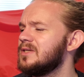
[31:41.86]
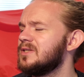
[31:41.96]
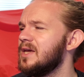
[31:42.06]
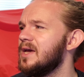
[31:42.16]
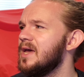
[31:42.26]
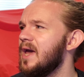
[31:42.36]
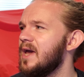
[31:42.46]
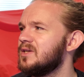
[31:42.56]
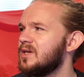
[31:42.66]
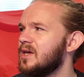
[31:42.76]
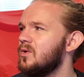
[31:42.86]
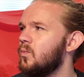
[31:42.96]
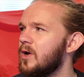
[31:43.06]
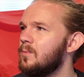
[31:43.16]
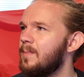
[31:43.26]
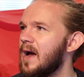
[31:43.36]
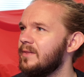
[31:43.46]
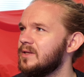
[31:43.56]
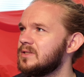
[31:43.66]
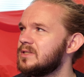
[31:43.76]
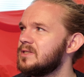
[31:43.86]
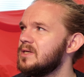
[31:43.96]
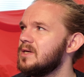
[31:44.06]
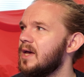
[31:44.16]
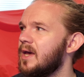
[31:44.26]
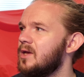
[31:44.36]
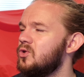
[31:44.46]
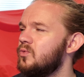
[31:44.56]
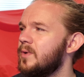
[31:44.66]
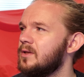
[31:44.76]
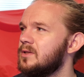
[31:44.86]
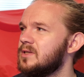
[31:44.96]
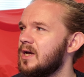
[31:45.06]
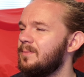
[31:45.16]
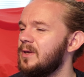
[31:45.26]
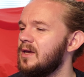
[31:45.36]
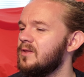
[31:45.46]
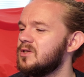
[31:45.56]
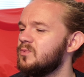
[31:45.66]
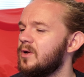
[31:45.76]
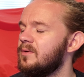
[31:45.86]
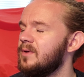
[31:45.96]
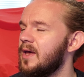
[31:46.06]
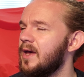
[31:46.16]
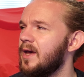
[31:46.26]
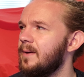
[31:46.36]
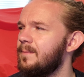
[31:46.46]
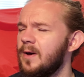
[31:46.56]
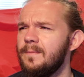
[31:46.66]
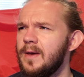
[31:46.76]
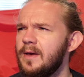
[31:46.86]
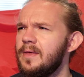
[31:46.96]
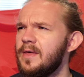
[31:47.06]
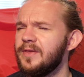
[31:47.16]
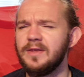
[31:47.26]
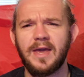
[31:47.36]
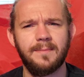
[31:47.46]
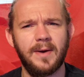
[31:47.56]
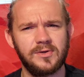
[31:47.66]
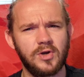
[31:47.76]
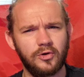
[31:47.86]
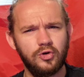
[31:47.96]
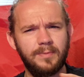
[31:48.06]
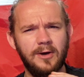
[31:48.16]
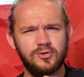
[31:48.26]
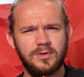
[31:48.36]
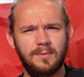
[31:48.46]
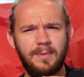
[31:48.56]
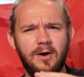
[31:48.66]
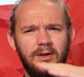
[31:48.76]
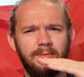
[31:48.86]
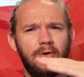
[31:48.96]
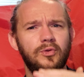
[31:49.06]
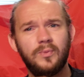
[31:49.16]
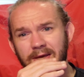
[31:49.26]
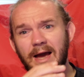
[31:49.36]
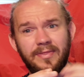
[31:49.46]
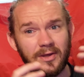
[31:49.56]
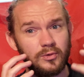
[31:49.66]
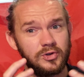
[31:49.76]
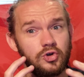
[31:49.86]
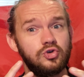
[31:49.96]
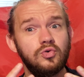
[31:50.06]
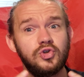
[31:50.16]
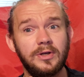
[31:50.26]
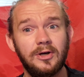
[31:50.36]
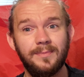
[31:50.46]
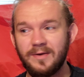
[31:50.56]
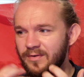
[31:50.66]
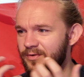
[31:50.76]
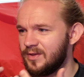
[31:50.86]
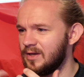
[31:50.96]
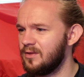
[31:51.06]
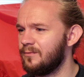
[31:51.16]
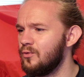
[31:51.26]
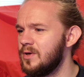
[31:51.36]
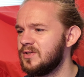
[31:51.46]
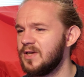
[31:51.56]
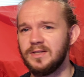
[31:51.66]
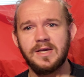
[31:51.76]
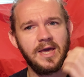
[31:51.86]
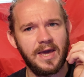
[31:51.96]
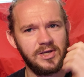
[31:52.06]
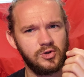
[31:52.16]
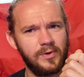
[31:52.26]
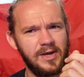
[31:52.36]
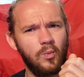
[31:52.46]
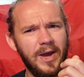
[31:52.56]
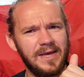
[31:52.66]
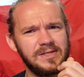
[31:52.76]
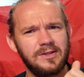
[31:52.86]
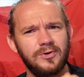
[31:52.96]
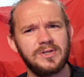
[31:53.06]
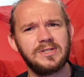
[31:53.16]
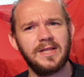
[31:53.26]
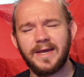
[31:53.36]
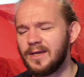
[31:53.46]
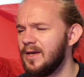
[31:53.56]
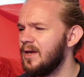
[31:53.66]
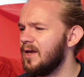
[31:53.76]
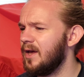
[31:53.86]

like I say, it's a kind of well-balanced New England IPA, this one. But I think, yeah, it's got a good balance between the barley malt, the wheat and the oats. It shows you a little bit of everything, and the fruity side is quite a wet, sort of slick.